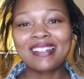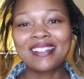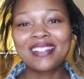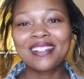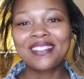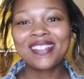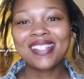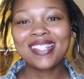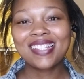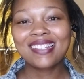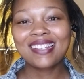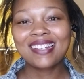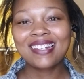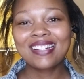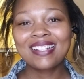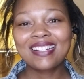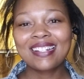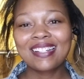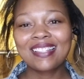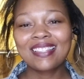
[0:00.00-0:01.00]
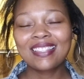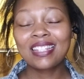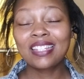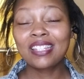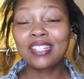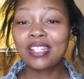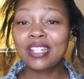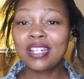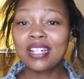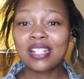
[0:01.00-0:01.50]
Lips. Thank
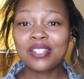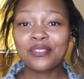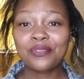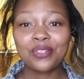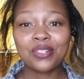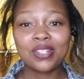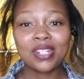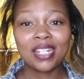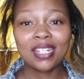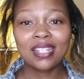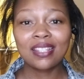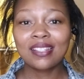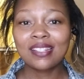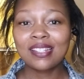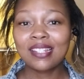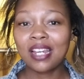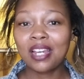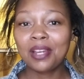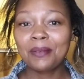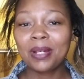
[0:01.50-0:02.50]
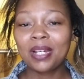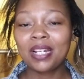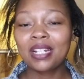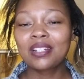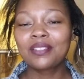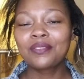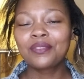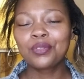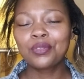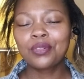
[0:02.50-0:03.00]
you guys for taking the time out
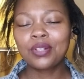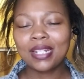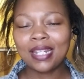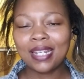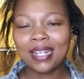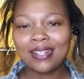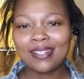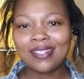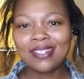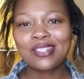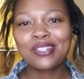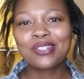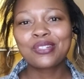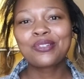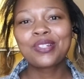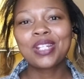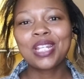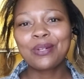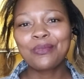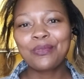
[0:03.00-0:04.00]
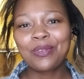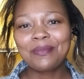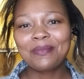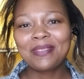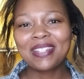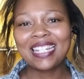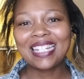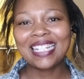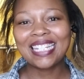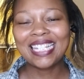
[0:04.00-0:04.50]
of your day to tune in with
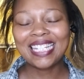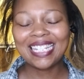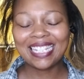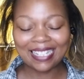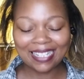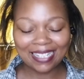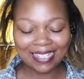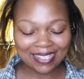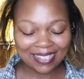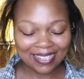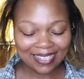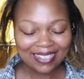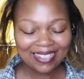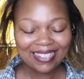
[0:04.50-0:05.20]
me again.